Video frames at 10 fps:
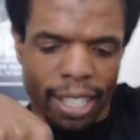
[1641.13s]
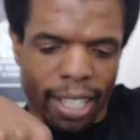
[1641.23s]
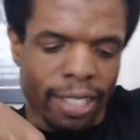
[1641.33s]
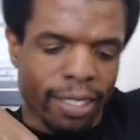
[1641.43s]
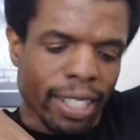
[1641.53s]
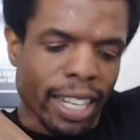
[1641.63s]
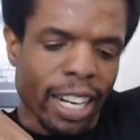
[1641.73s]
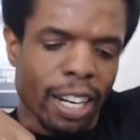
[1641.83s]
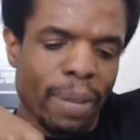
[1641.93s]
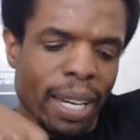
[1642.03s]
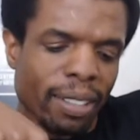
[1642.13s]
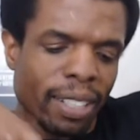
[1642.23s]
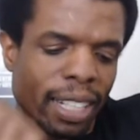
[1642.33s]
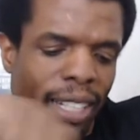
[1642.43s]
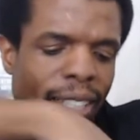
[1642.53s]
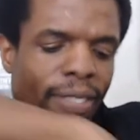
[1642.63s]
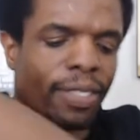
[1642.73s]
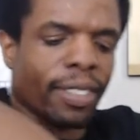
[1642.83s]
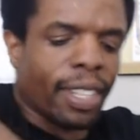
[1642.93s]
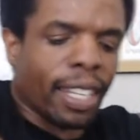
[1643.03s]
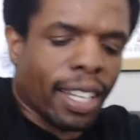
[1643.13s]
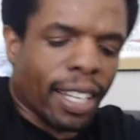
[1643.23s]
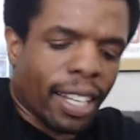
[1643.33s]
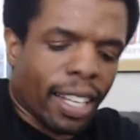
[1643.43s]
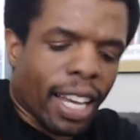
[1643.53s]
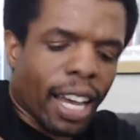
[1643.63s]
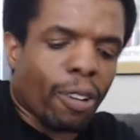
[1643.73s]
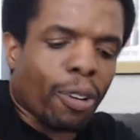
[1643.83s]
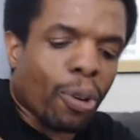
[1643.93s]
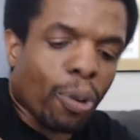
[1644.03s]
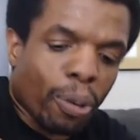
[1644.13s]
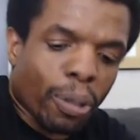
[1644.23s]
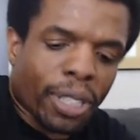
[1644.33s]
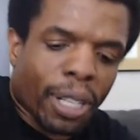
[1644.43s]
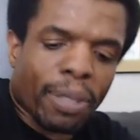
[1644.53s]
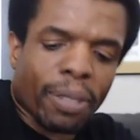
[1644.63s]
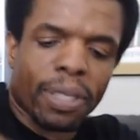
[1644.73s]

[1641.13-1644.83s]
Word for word: I don't care about like how cool something